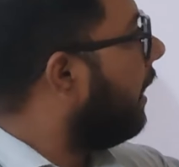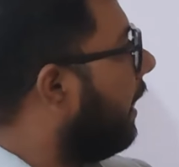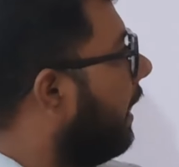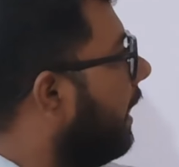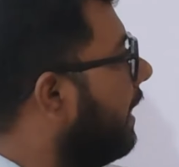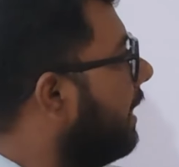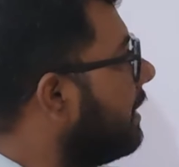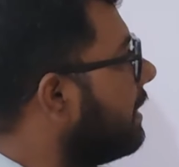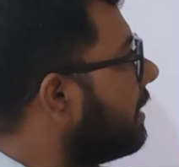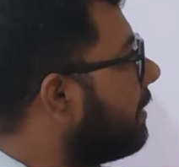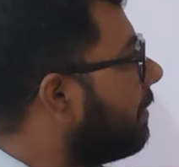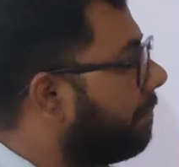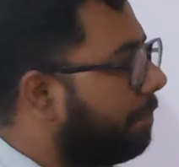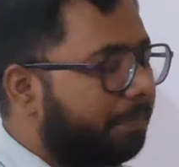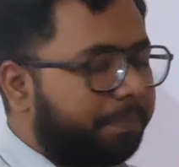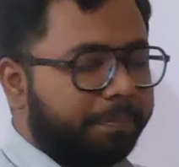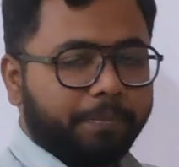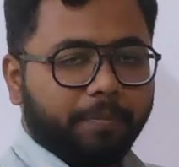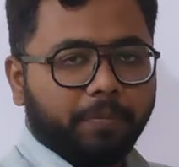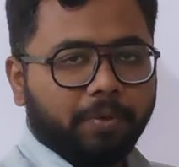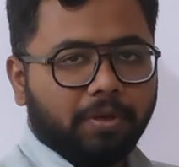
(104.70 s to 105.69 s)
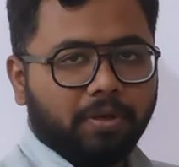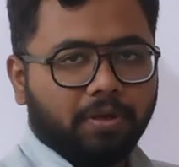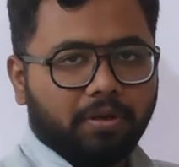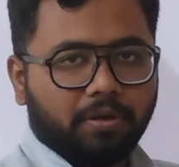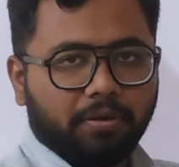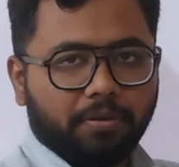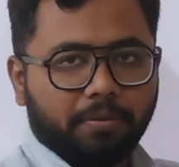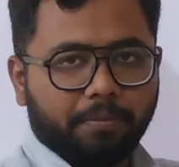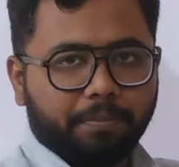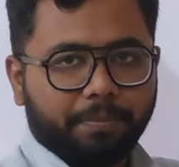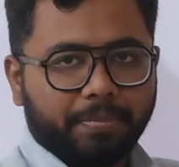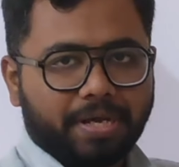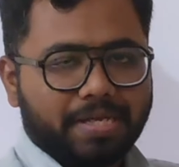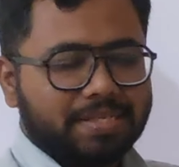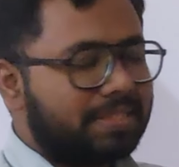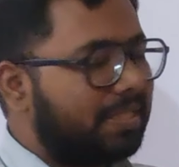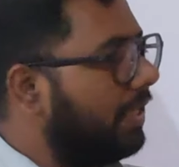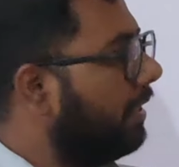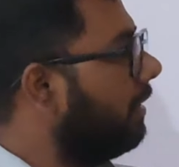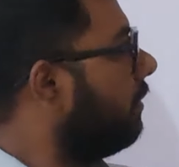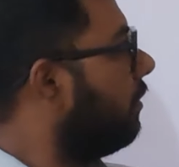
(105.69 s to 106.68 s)
it is
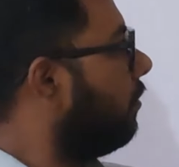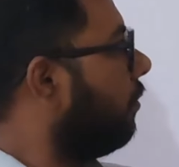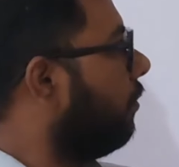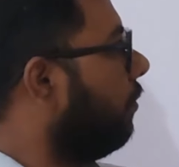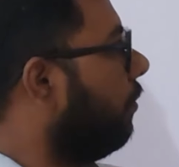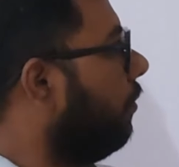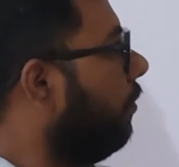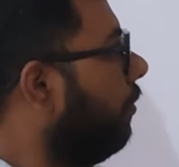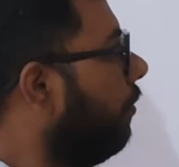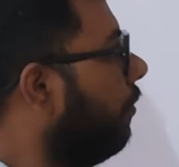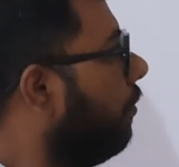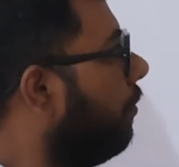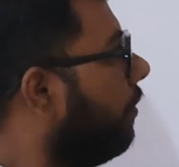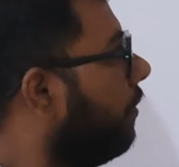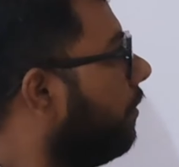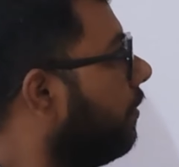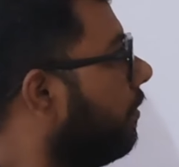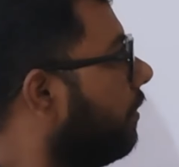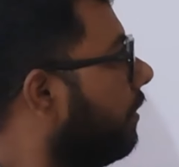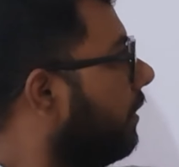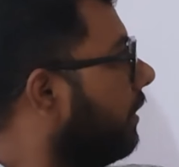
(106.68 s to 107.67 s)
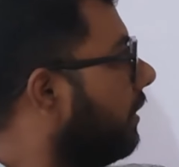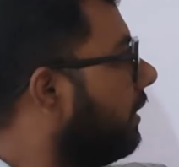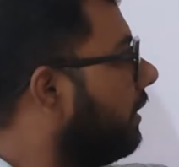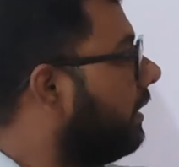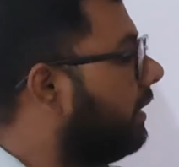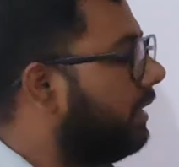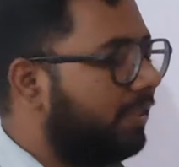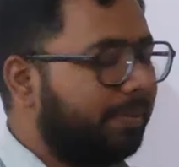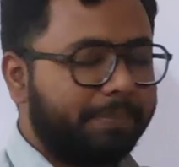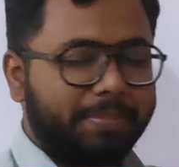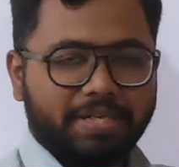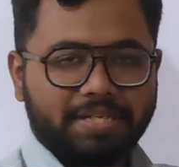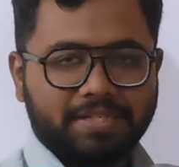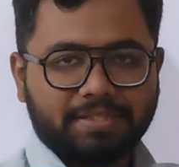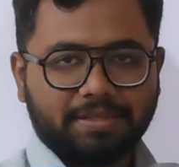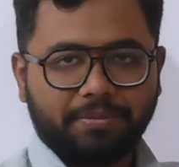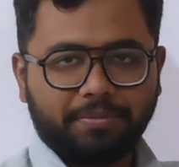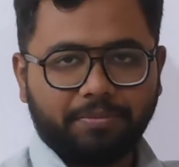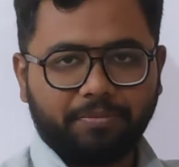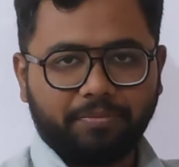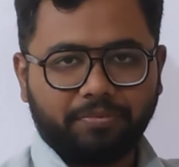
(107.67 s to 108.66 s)
passing through the
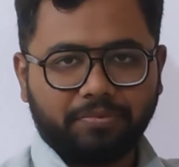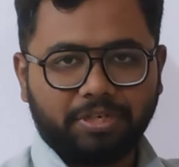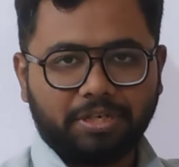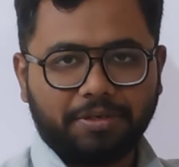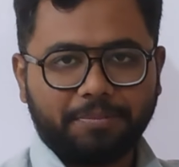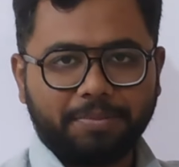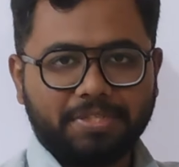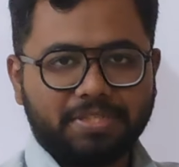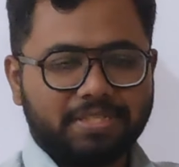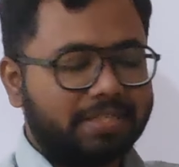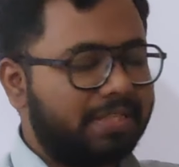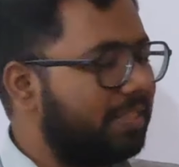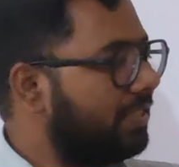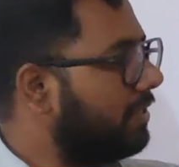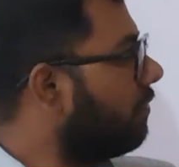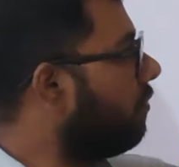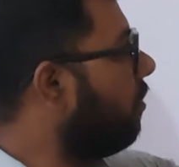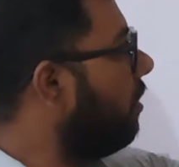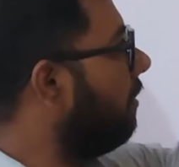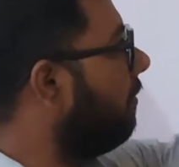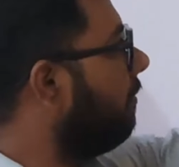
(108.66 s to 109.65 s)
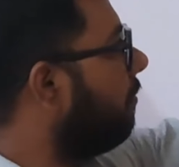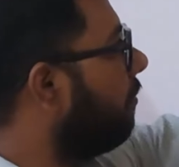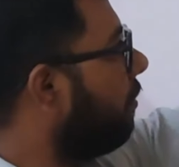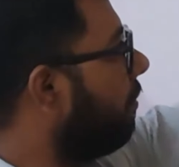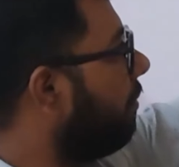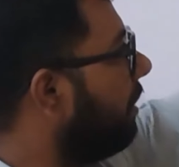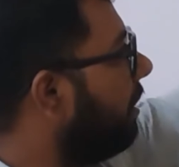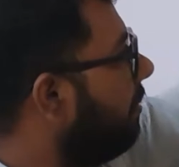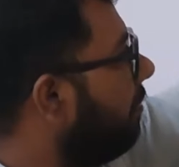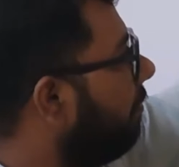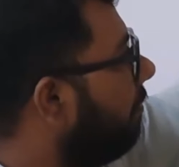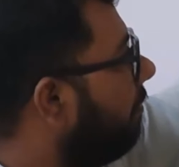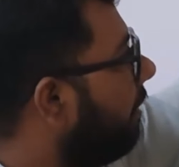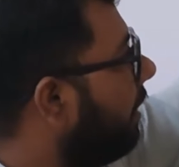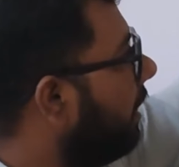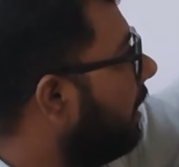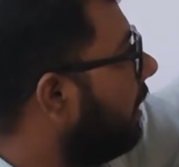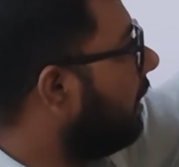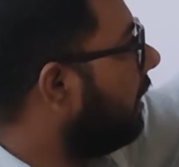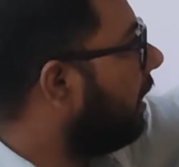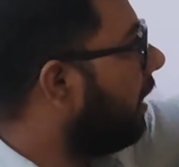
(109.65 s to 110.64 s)
prism. That means it is going from the
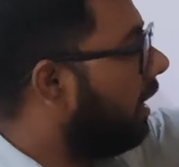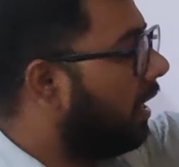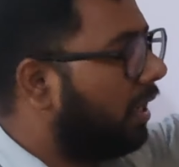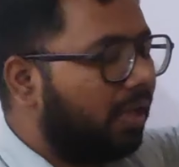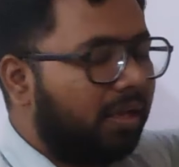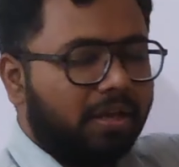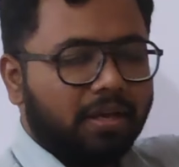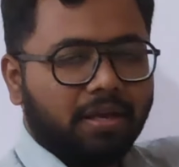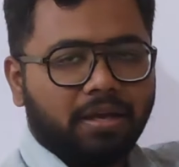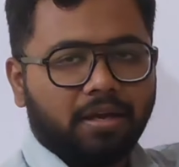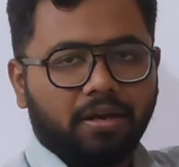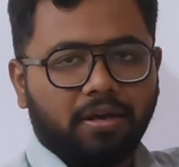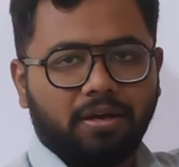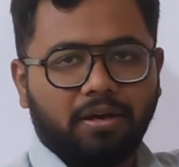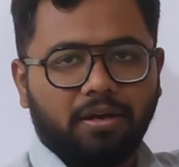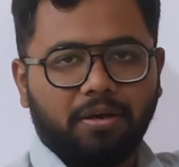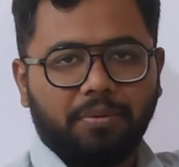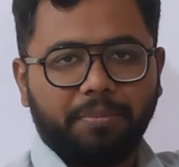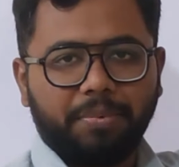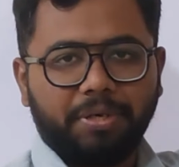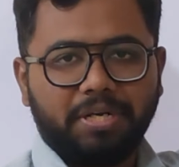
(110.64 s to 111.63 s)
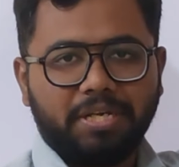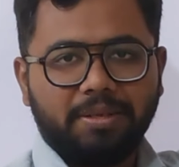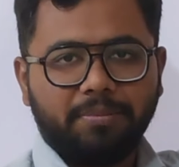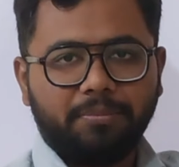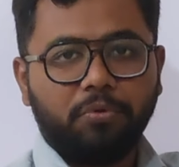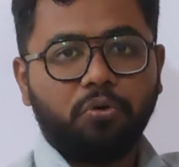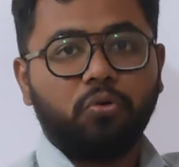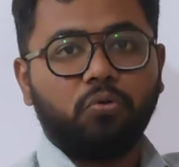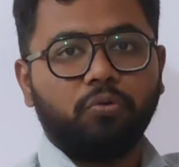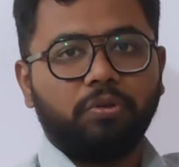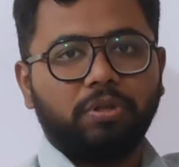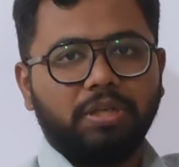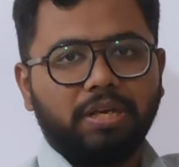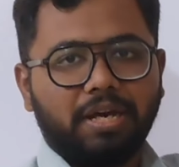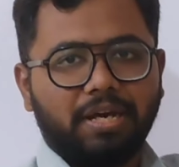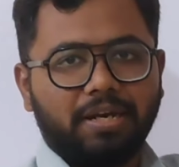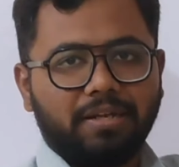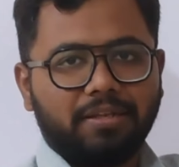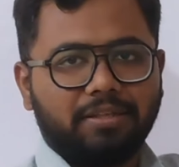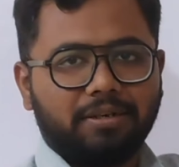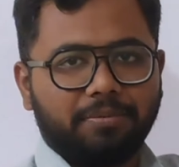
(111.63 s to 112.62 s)
one medium to the
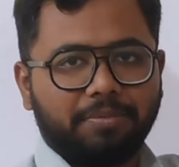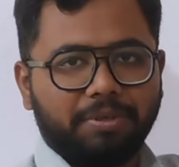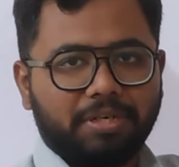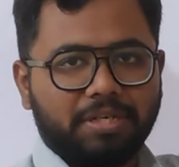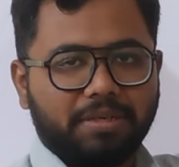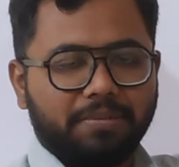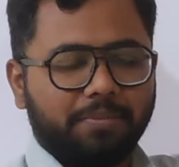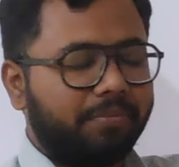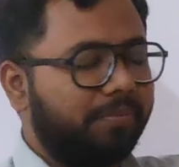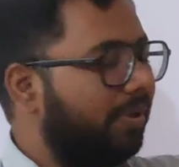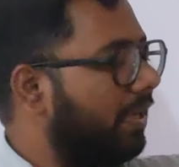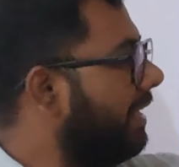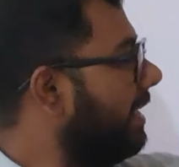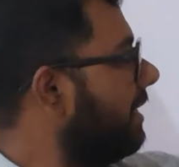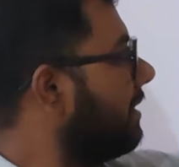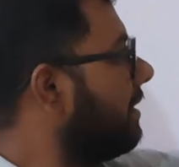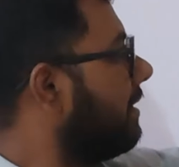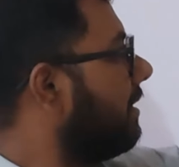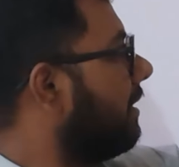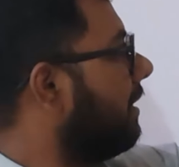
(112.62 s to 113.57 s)
another medium. Let us